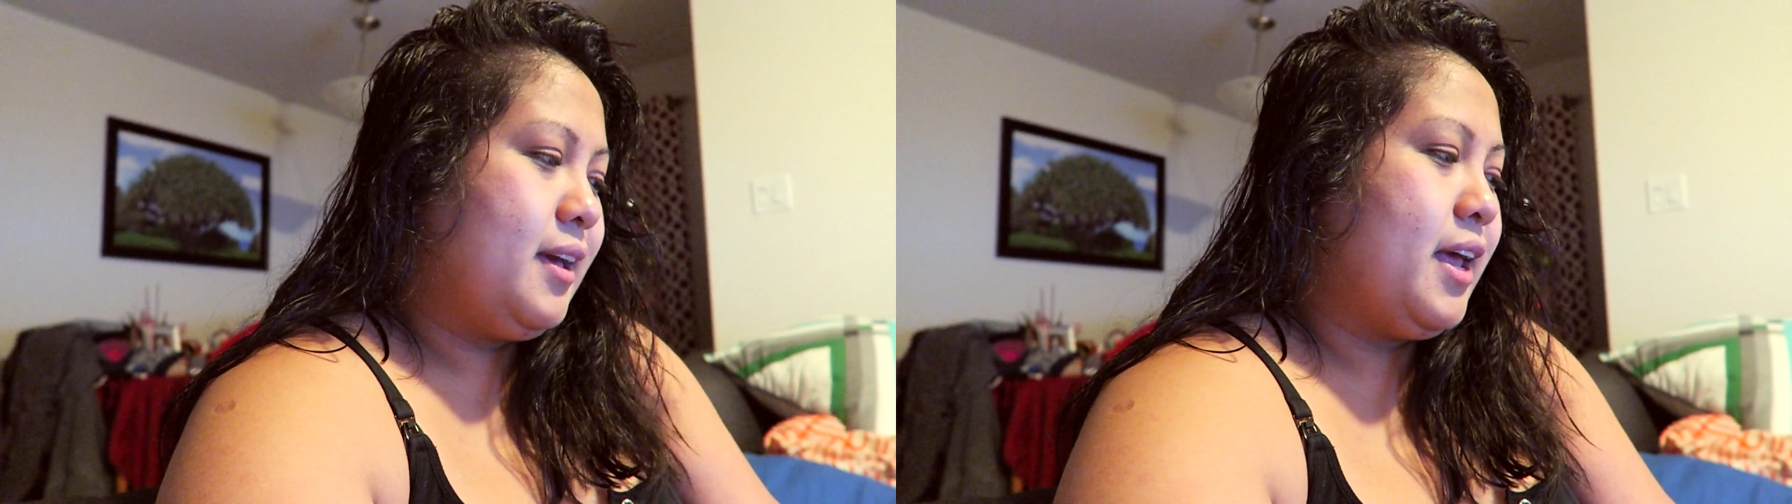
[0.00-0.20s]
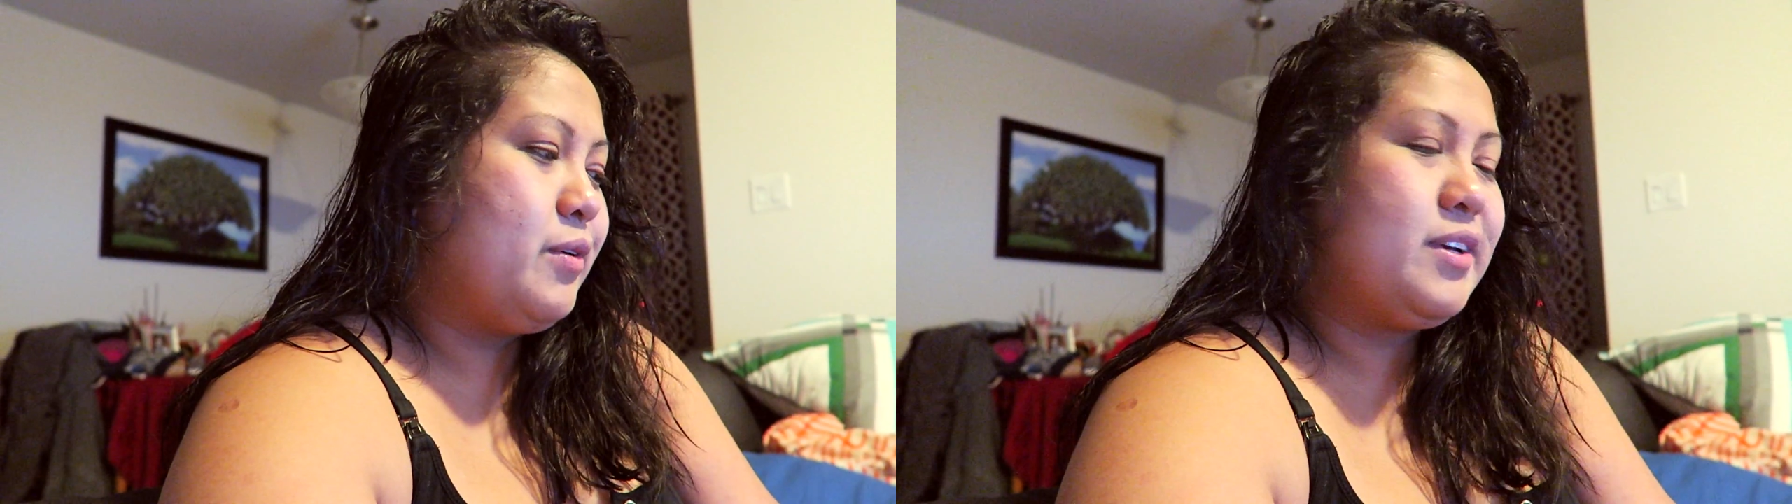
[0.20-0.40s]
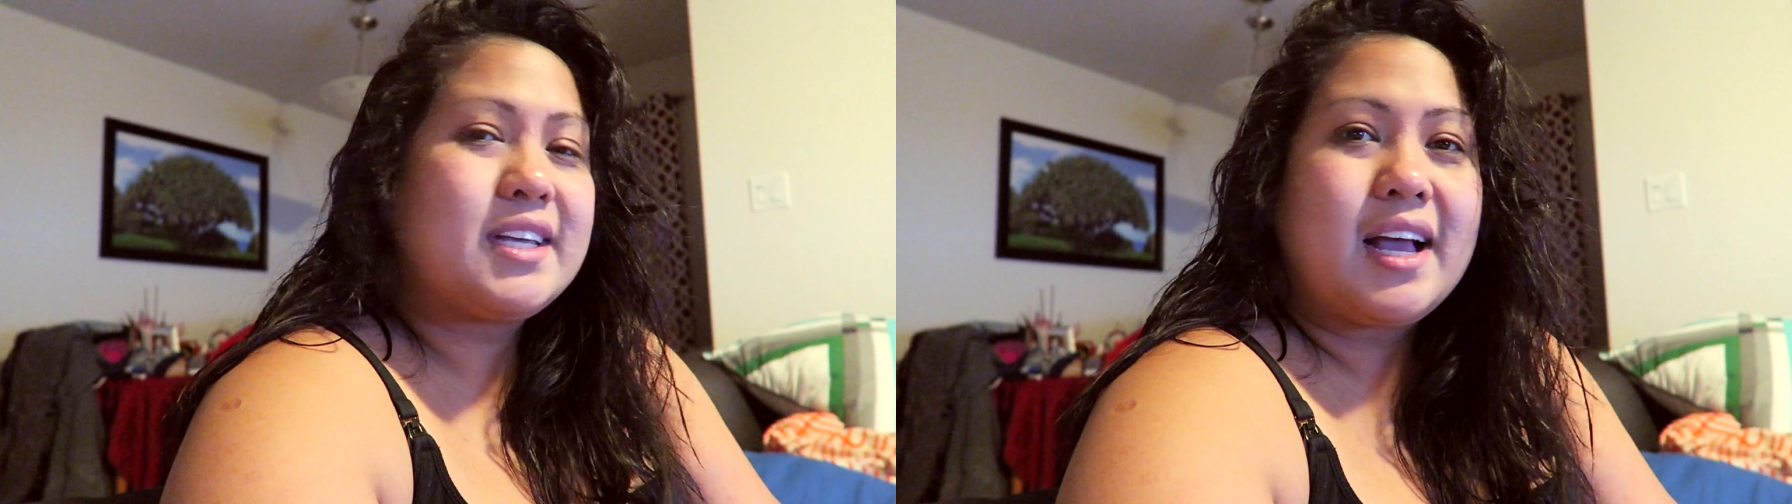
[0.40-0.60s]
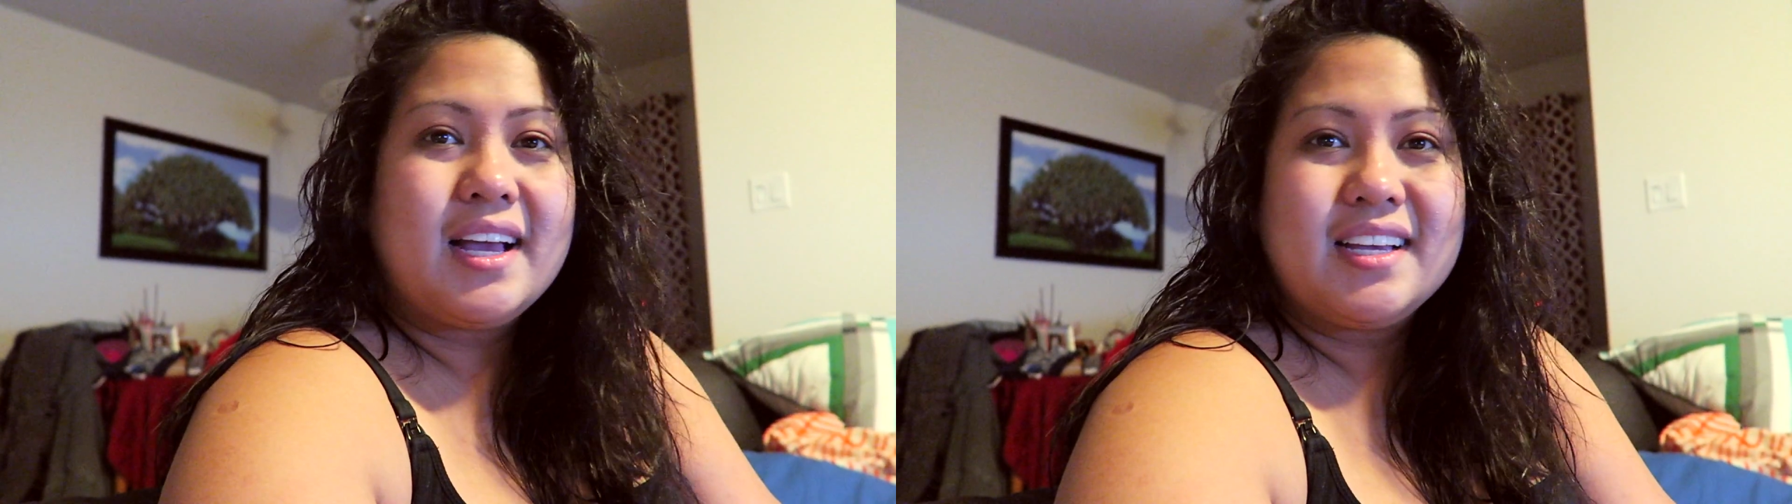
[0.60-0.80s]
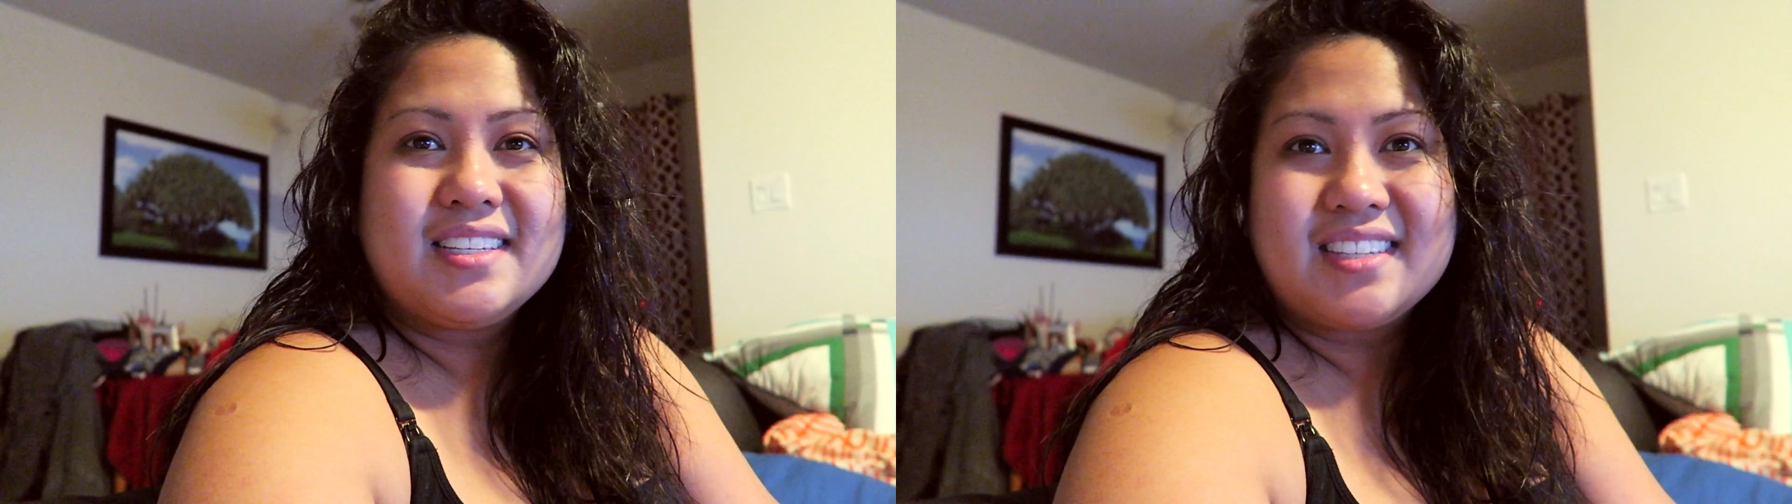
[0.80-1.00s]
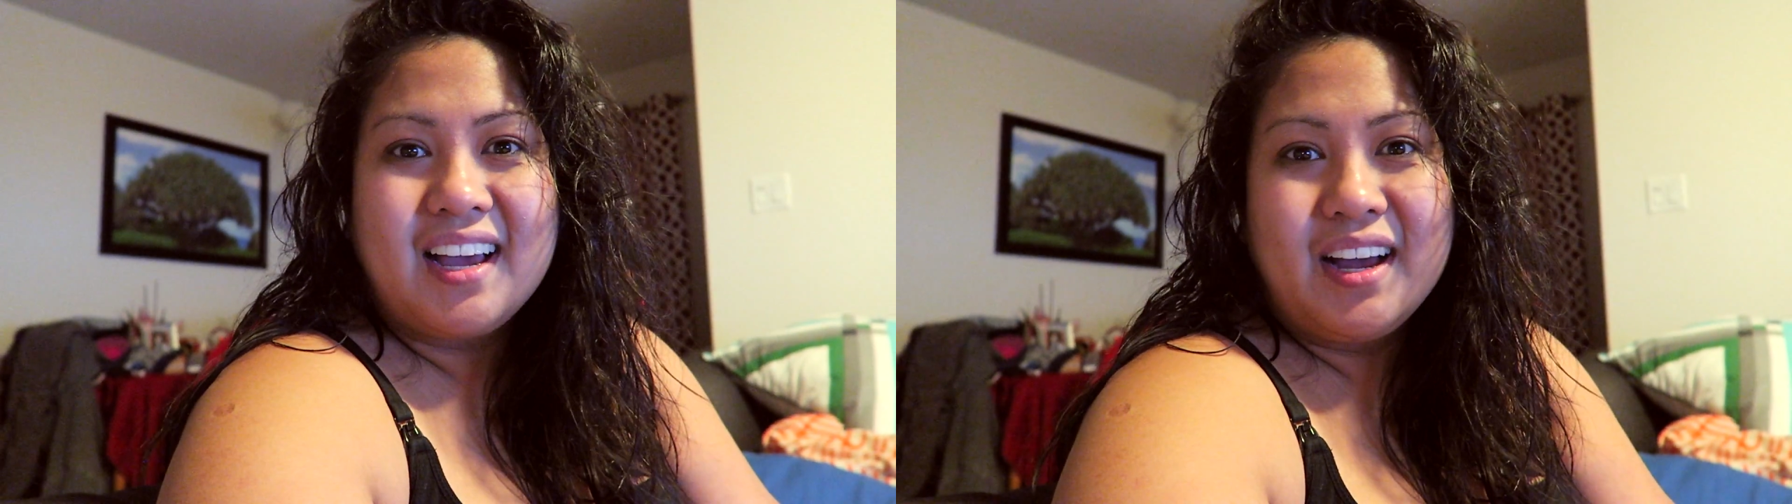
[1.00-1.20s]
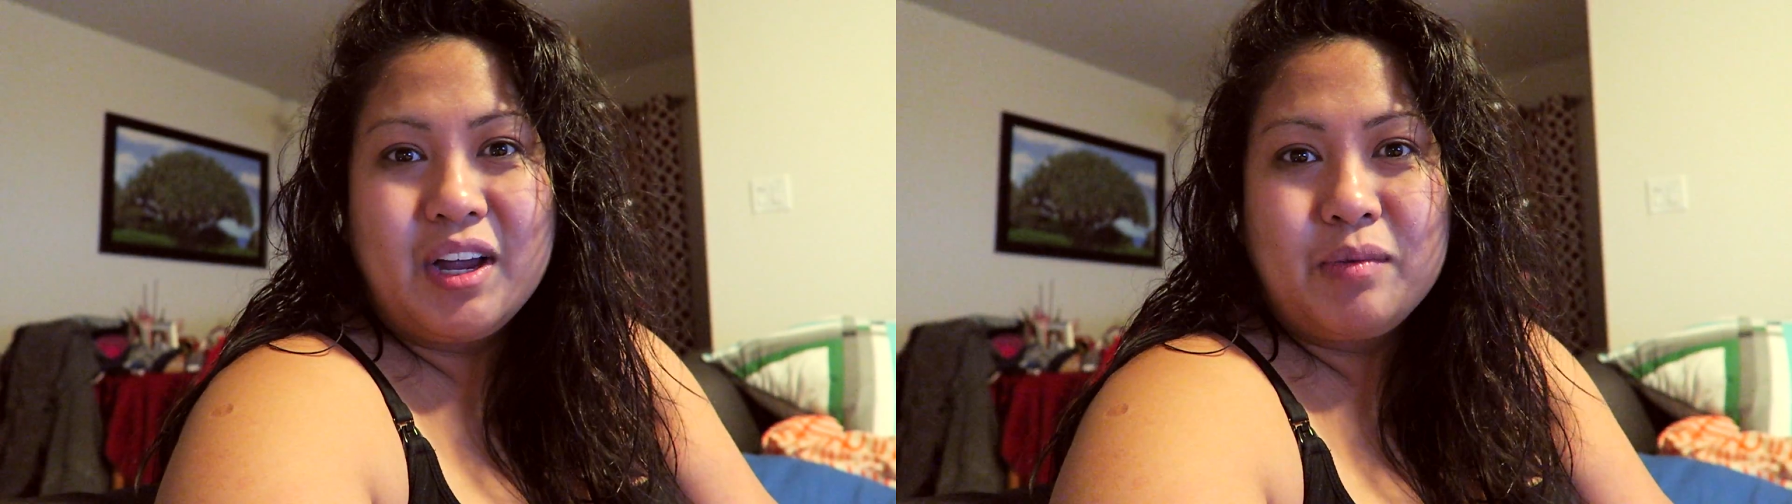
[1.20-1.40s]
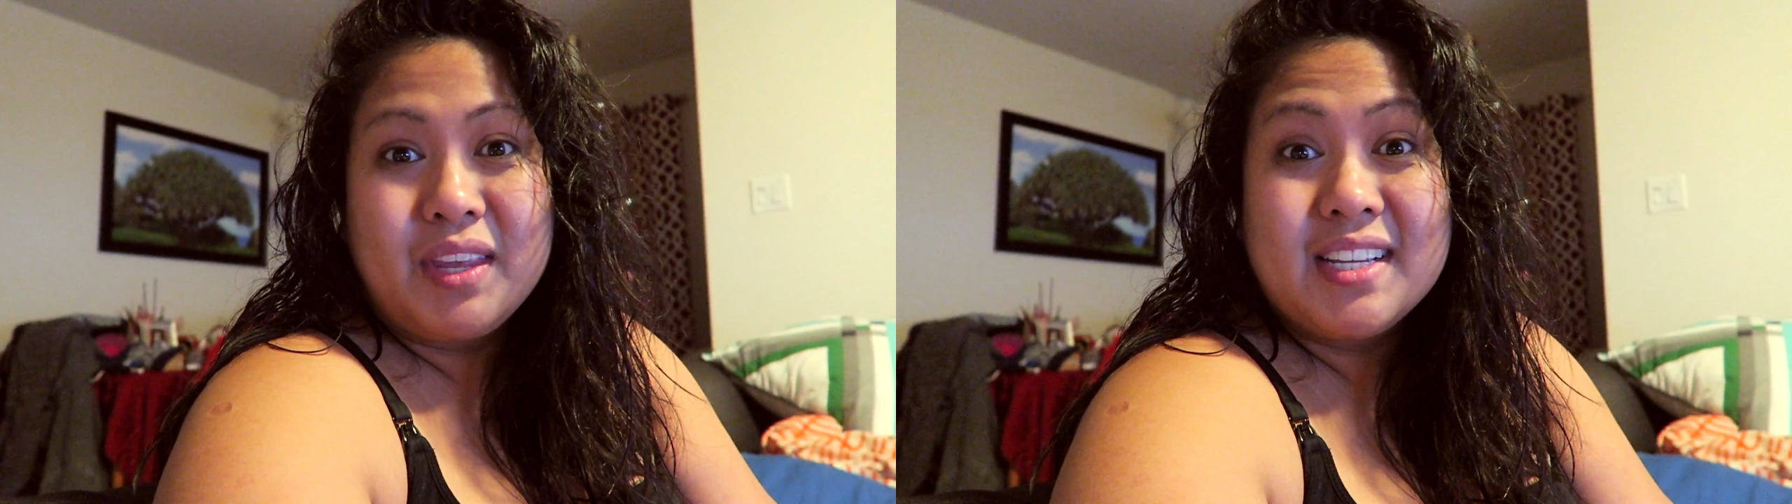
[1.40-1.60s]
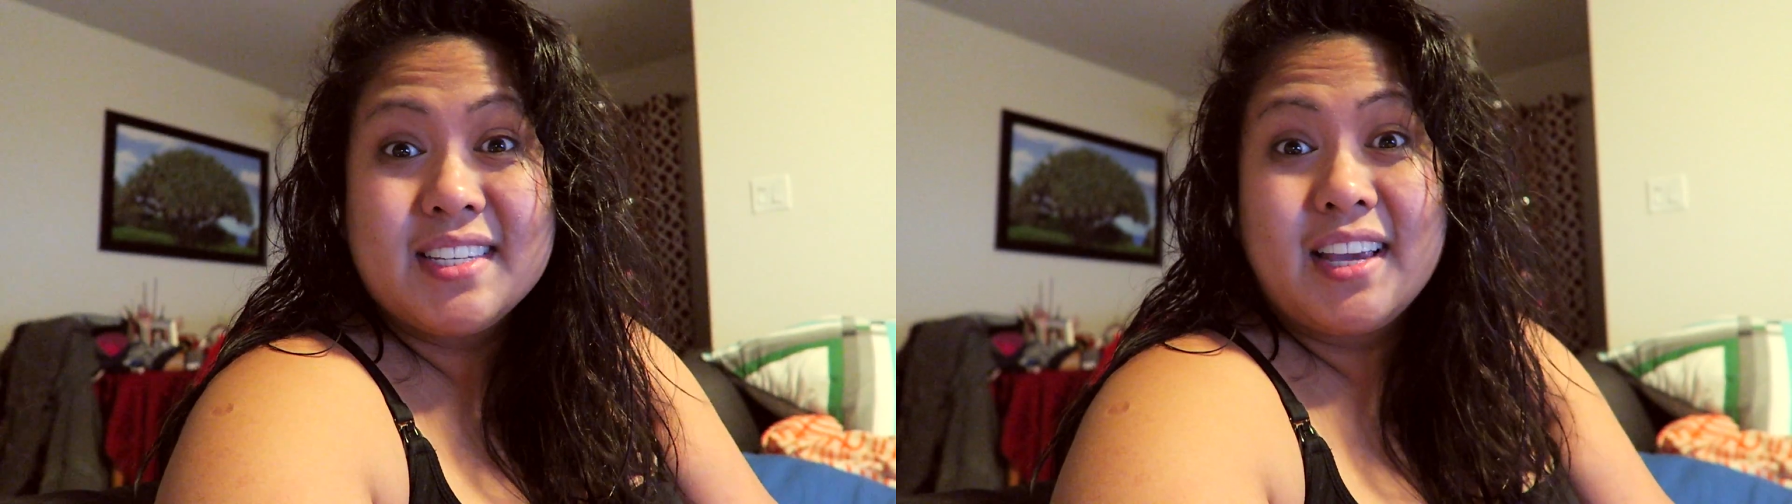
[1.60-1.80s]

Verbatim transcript: Anyways, guys, thanks